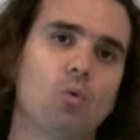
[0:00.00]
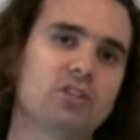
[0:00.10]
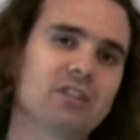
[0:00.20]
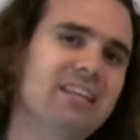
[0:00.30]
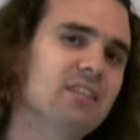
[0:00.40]

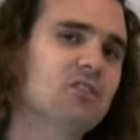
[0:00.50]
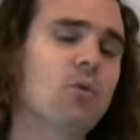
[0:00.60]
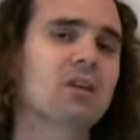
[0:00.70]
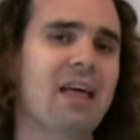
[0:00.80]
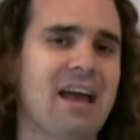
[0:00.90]
Which leads us to
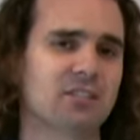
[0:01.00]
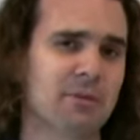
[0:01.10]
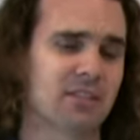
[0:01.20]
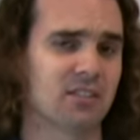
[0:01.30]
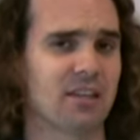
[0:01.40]
our last
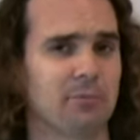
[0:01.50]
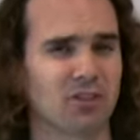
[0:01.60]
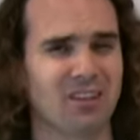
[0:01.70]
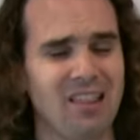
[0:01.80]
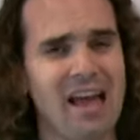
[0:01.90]

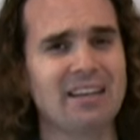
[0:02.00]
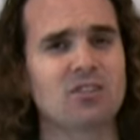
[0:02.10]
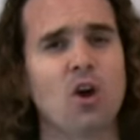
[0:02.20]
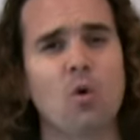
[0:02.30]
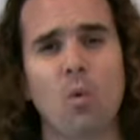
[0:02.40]
misconception.
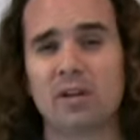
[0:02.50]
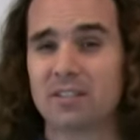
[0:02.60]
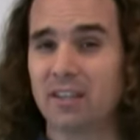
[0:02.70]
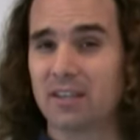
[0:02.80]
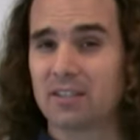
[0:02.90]
Class, what
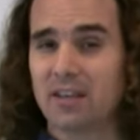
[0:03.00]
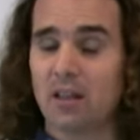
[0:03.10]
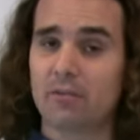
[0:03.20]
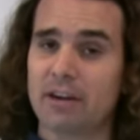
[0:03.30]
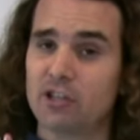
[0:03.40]
is the
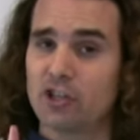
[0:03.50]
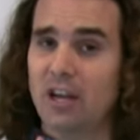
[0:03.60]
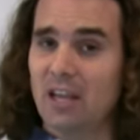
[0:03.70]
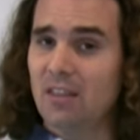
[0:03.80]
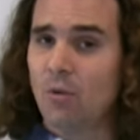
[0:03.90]
acceleration
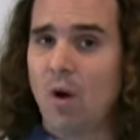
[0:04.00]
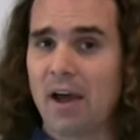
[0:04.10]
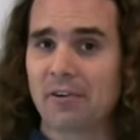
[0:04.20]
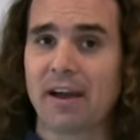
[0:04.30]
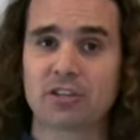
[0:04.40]
in the y
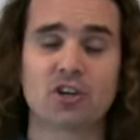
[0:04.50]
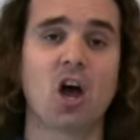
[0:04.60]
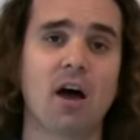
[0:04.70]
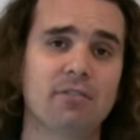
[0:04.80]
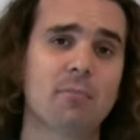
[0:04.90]
direction
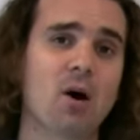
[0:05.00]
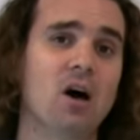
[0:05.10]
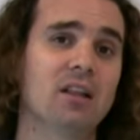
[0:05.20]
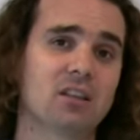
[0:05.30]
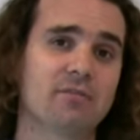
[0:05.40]
of the
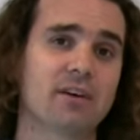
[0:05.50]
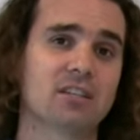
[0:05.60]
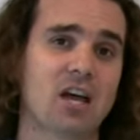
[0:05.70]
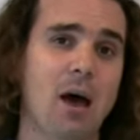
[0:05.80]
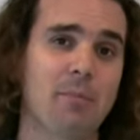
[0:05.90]
ball at the very
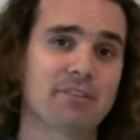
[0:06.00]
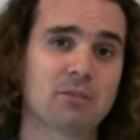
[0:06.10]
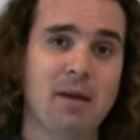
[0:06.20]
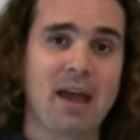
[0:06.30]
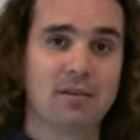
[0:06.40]
top of its
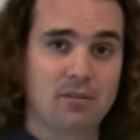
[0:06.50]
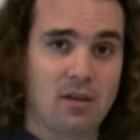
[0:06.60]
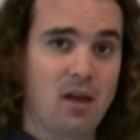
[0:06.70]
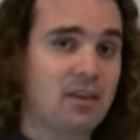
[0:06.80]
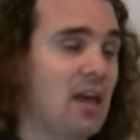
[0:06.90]
path?
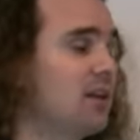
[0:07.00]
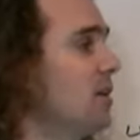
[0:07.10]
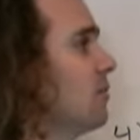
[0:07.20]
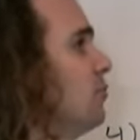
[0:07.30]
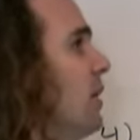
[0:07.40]

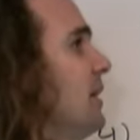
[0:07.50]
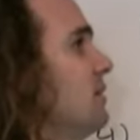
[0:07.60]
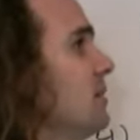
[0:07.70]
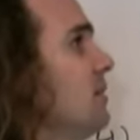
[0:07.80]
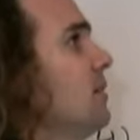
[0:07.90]
Again, right
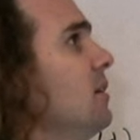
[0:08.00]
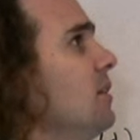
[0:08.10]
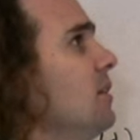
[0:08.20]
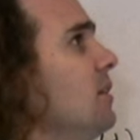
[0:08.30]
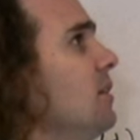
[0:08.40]

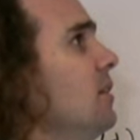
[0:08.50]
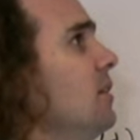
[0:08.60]
there.